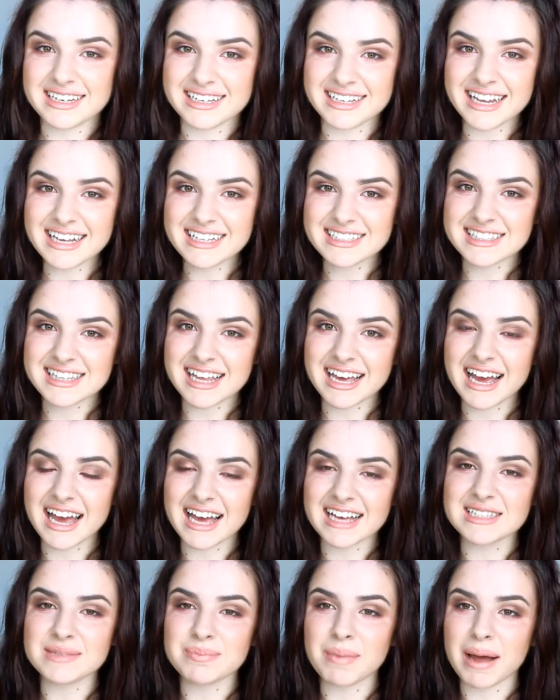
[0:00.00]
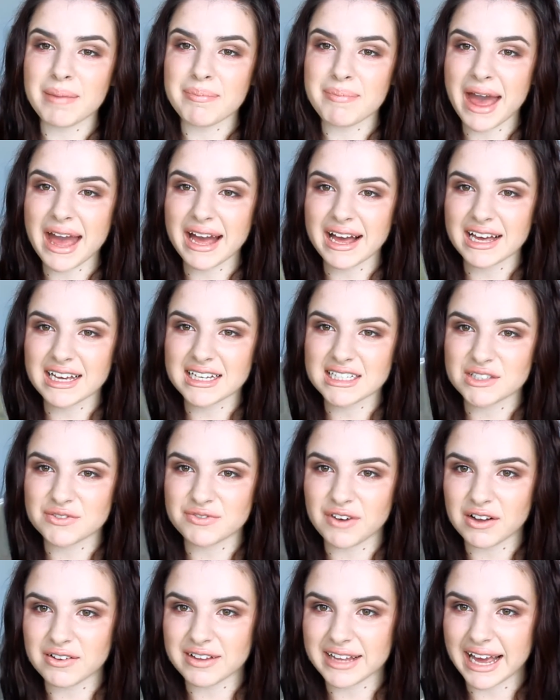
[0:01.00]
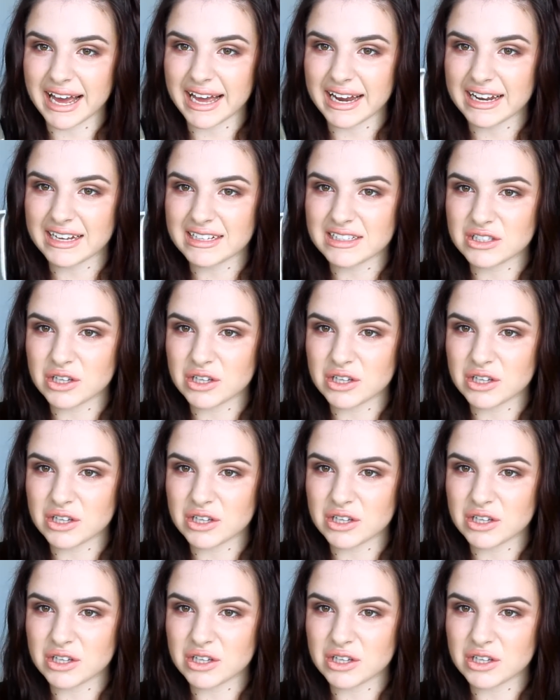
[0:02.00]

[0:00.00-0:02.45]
Next thing is my MAC exfoliator.